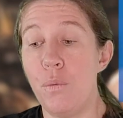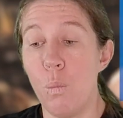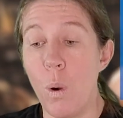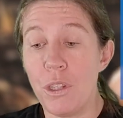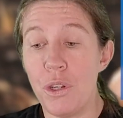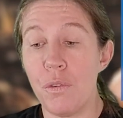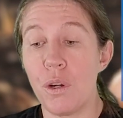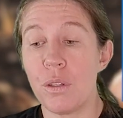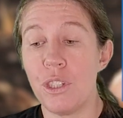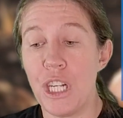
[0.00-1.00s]
once you've
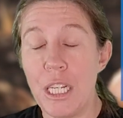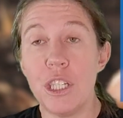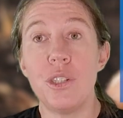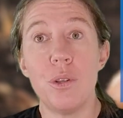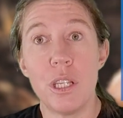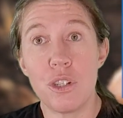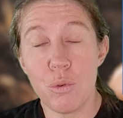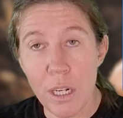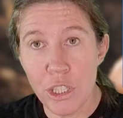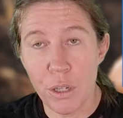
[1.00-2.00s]
got changes to the
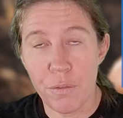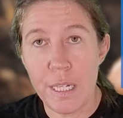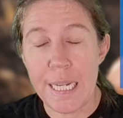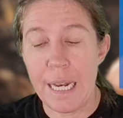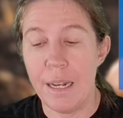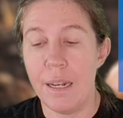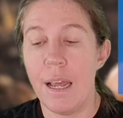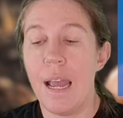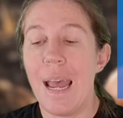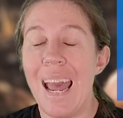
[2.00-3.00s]
structure of the tendon,